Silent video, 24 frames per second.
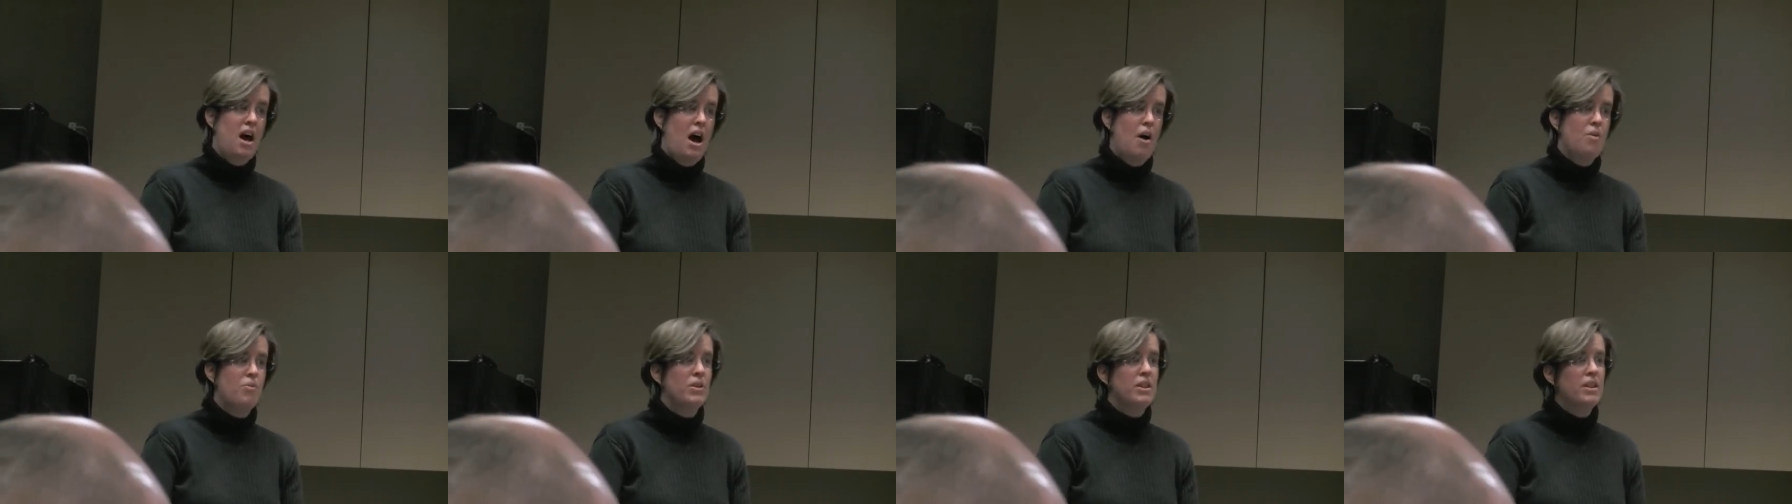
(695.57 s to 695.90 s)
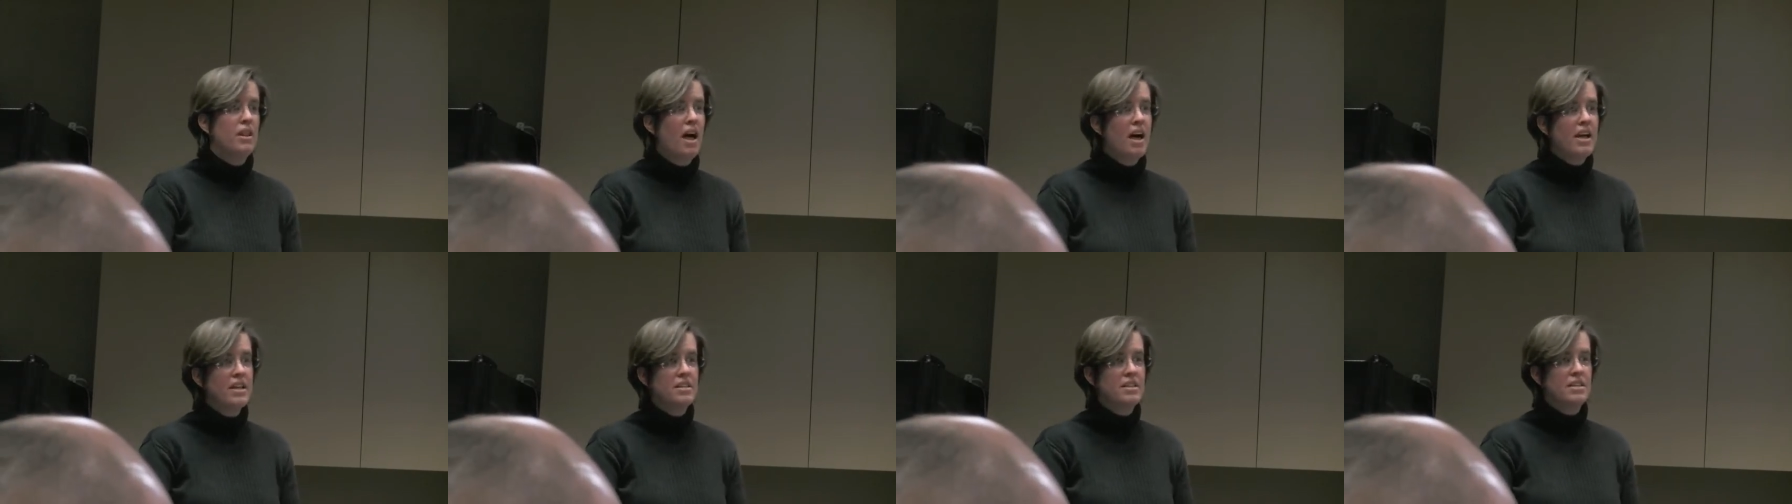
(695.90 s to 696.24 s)
I would
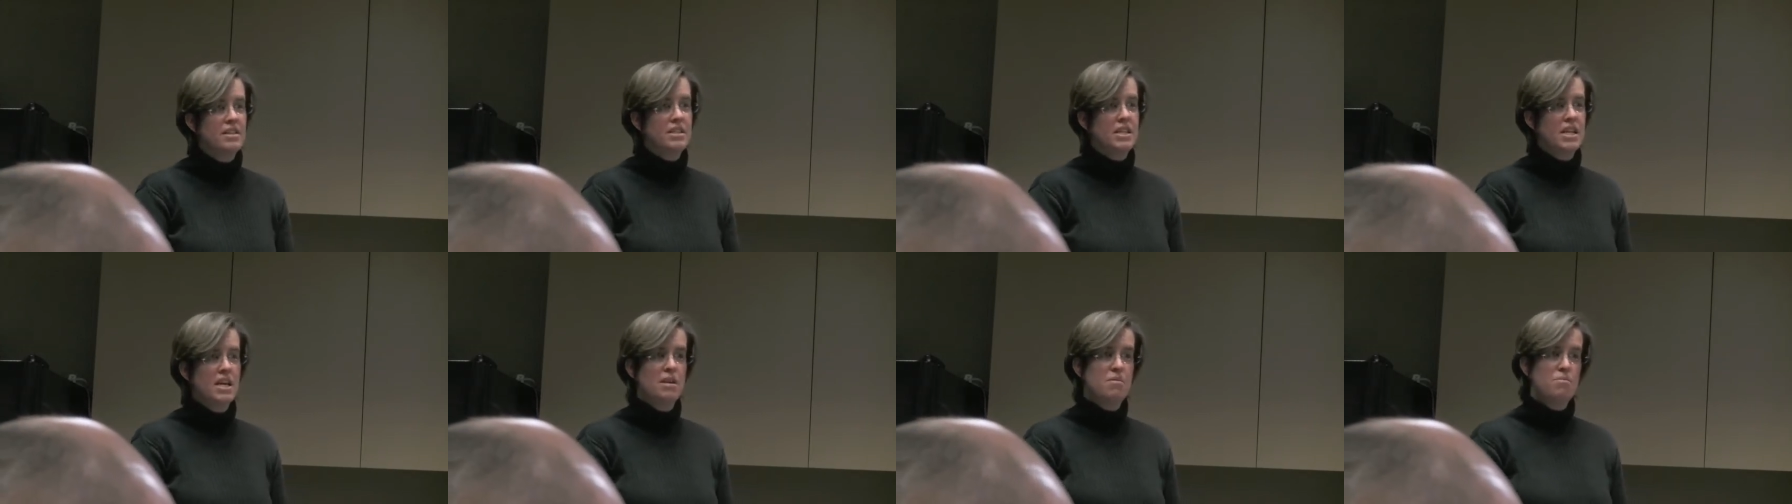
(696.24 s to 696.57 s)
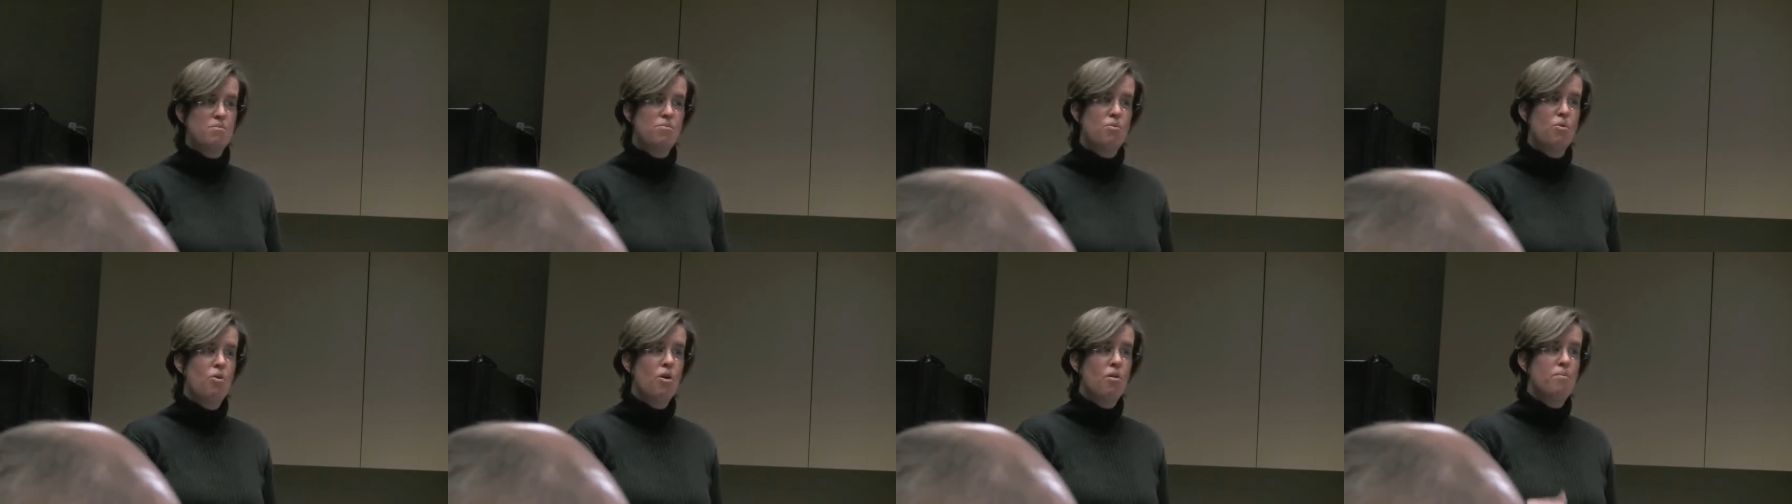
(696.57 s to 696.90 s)
like to see
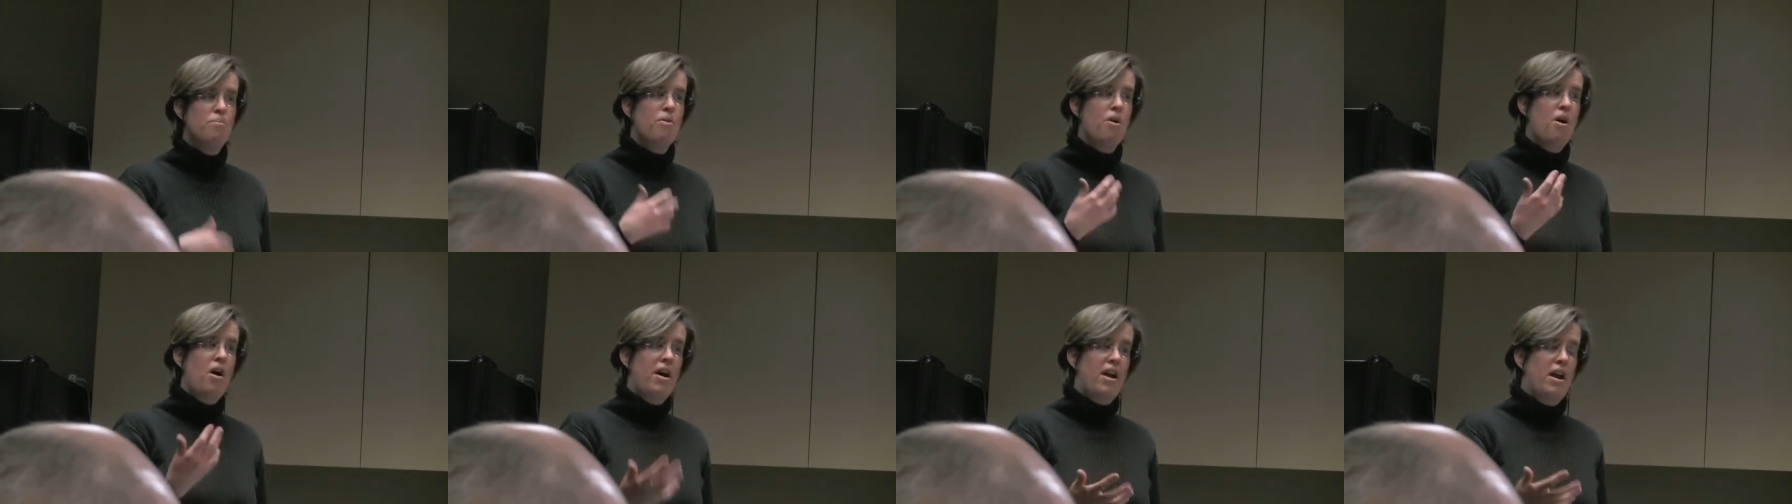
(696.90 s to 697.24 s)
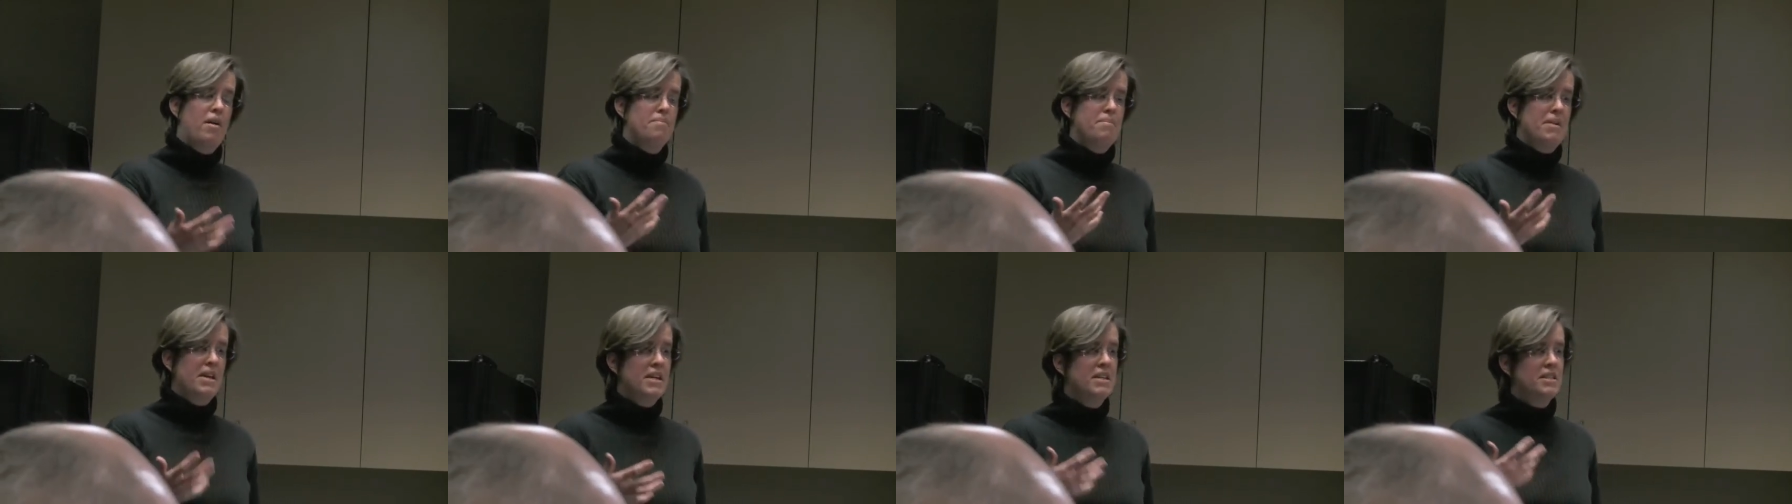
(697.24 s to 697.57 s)
it more brought
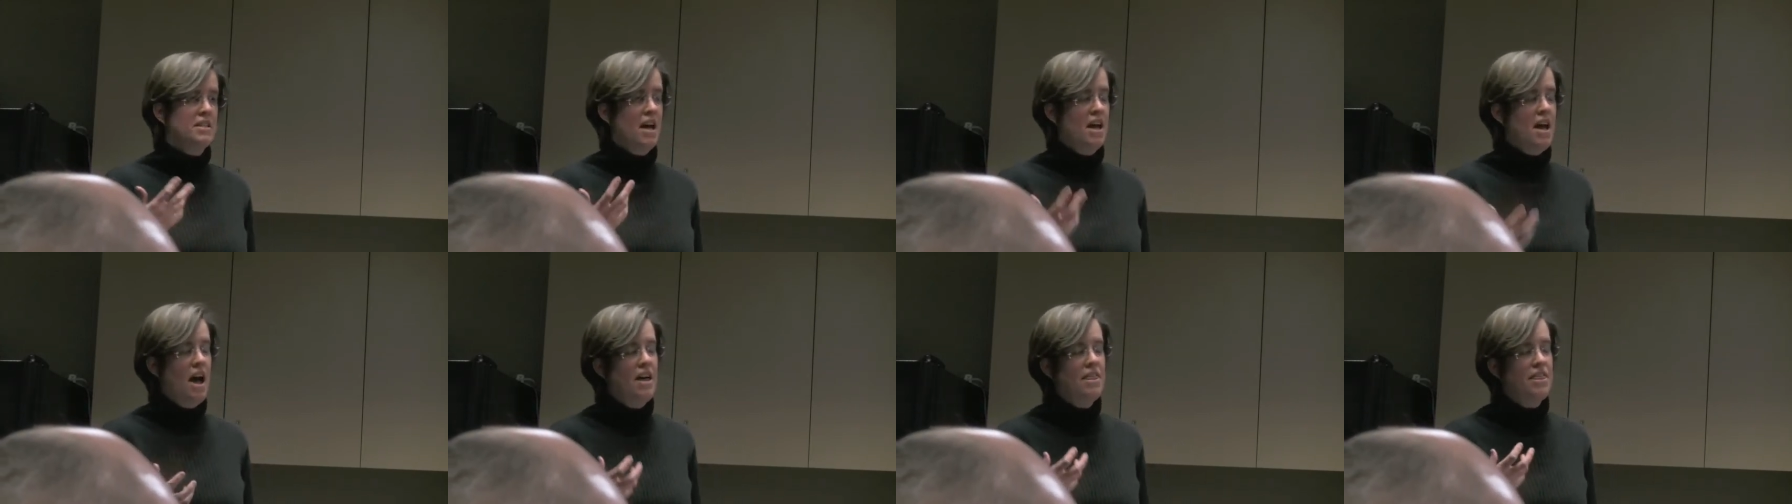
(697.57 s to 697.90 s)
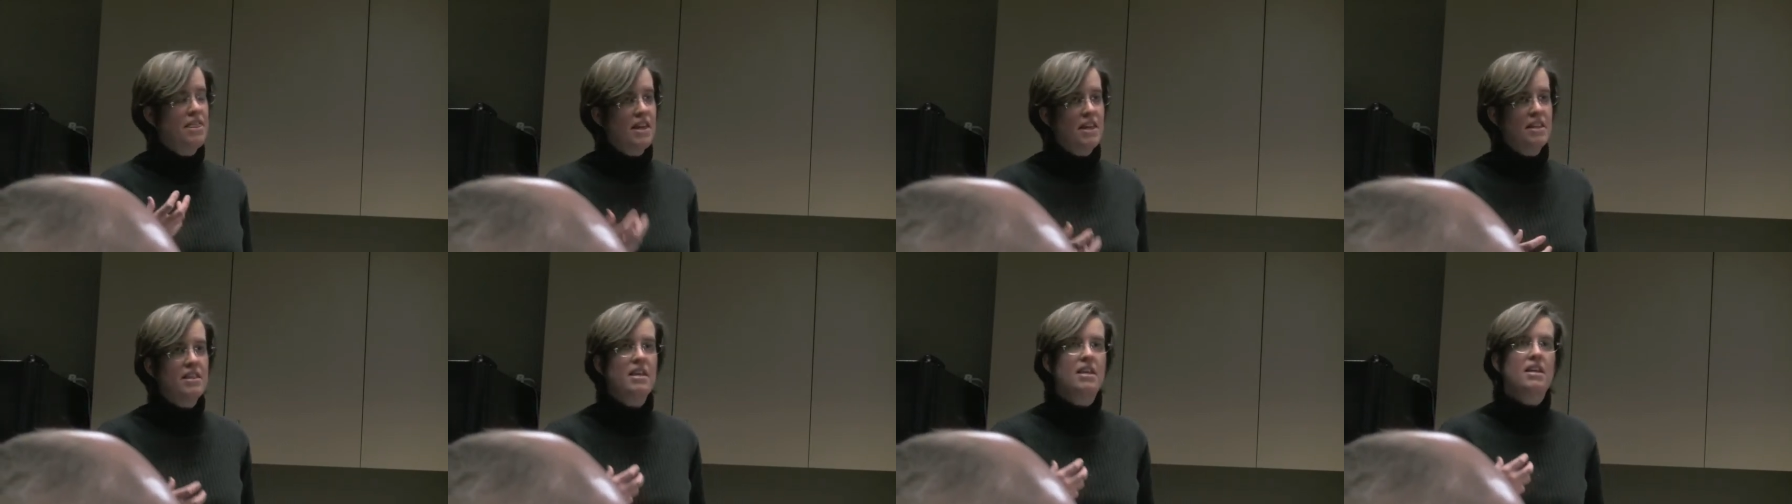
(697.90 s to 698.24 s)
up because I, I
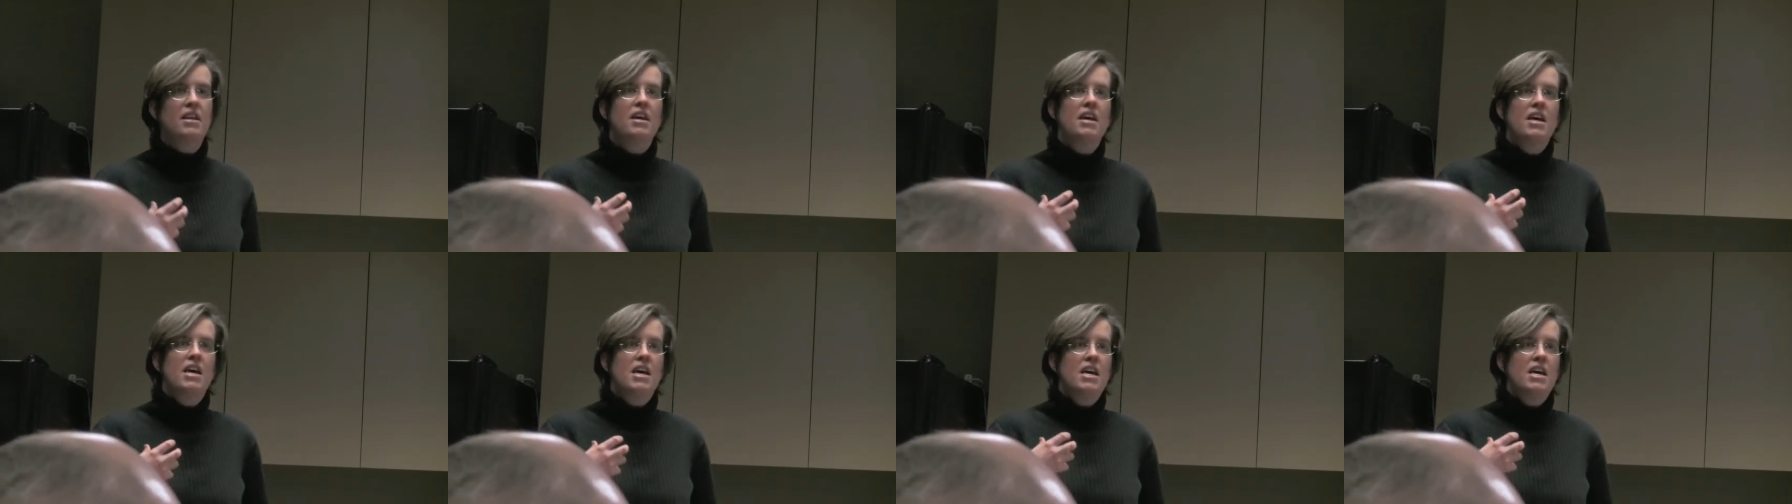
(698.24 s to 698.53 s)
think that